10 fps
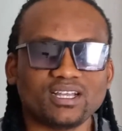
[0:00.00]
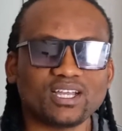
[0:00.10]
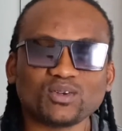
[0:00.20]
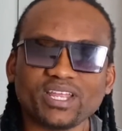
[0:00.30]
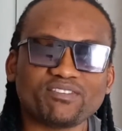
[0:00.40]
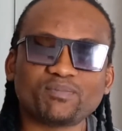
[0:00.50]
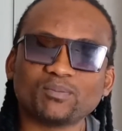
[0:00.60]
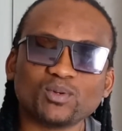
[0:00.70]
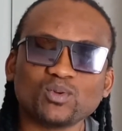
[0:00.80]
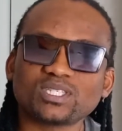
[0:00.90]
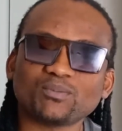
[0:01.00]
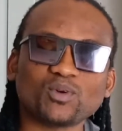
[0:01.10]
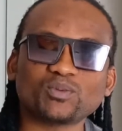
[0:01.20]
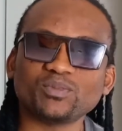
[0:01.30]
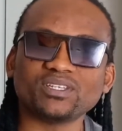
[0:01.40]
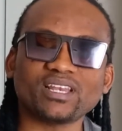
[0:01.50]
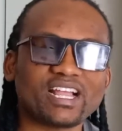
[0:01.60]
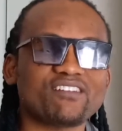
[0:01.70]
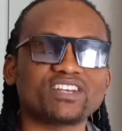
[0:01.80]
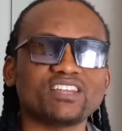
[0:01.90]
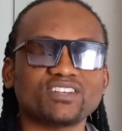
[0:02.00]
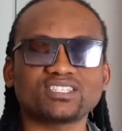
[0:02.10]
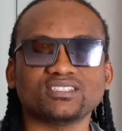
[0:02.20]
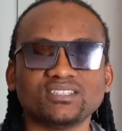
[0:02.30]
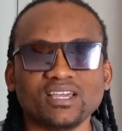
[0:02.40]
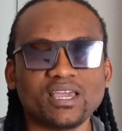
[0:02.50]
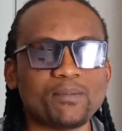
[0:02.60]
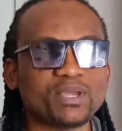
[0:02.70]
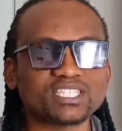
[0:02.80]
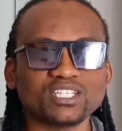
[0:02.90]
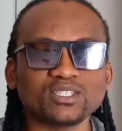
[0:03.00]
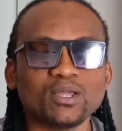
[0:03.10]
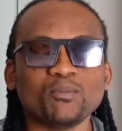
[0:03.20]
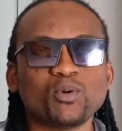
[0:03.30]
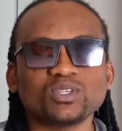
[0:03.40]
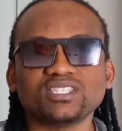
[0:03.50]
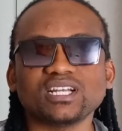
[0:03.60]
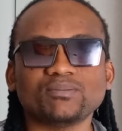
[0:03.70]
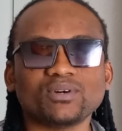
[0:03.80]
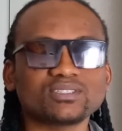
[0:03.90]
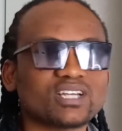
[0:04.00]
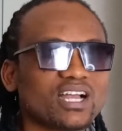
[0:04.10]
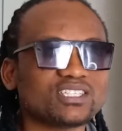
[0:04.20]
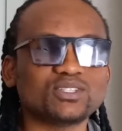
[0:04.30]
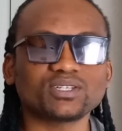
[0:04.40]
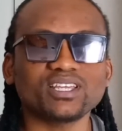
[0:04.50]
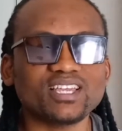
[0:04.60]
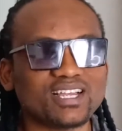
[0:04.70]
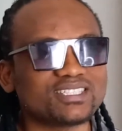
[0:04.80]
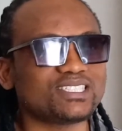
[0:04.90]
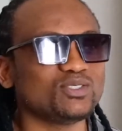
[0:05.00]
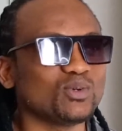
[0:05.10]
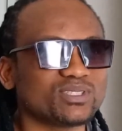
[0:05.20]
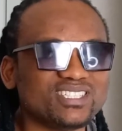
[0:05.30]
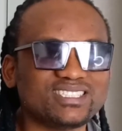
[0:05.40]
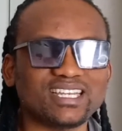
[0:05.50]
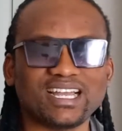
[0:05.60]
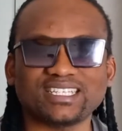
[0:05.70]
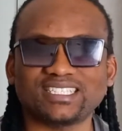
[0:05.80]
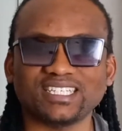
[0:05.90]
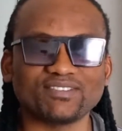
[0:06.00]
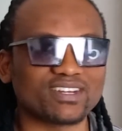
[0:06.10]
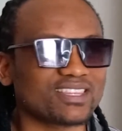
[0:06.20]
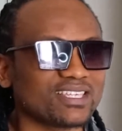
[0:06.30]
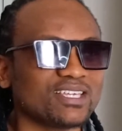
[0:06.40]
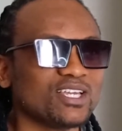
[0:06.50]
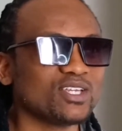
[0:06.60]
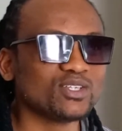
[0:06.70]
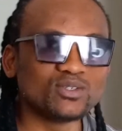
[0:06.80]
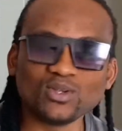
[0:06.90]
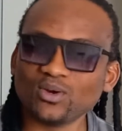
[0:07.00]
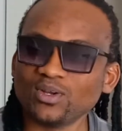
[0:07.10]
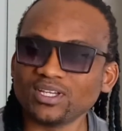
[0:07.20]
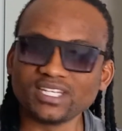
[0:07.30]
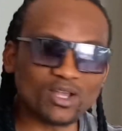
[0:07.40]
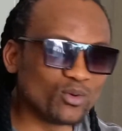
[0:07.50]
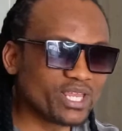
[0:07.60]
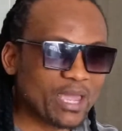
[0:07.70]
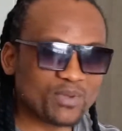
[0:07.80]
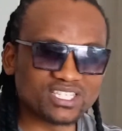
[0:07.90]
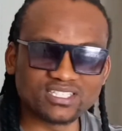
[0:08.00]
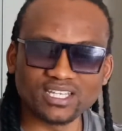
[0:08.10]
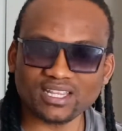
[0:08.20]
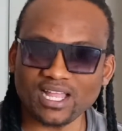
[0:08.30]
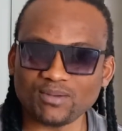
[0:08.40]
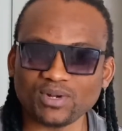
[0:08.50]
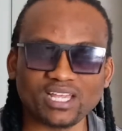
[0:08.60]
I don't have people who support me. Like, I've never seen a person posting about Archie, you know, DJ Archie and everything. You know, it only happens in a club.